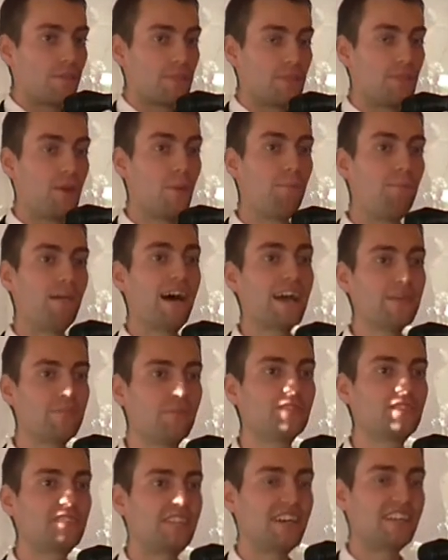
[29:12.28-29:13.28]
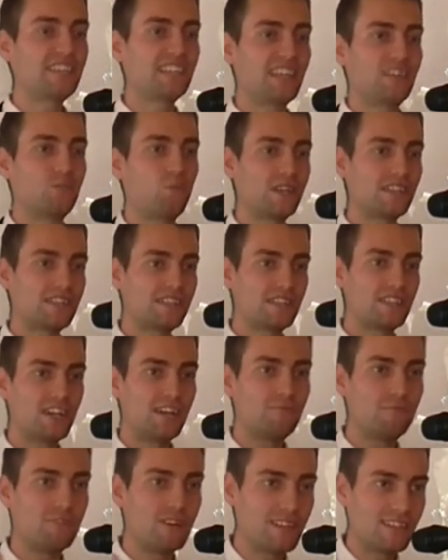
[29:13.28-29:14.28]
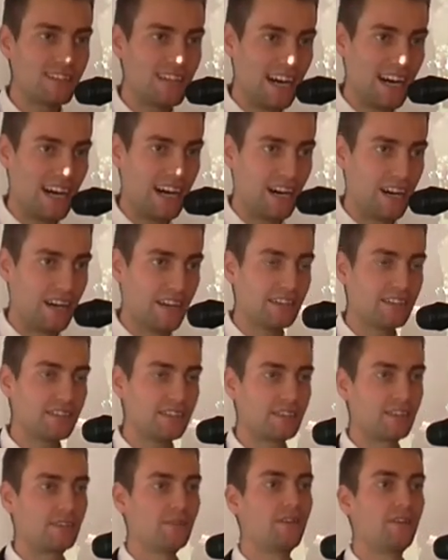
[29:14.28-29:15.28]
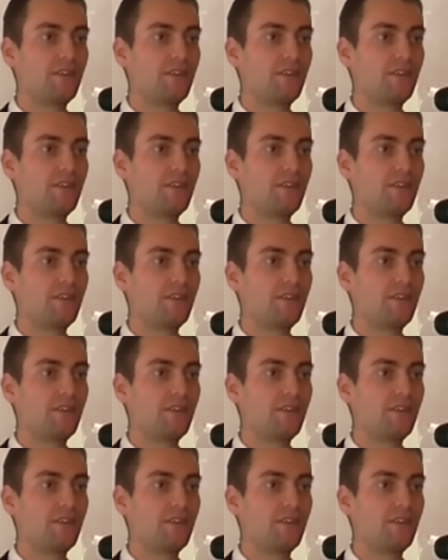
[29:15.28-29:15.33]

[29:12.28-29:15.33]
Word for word: the Bible says that when someone dies,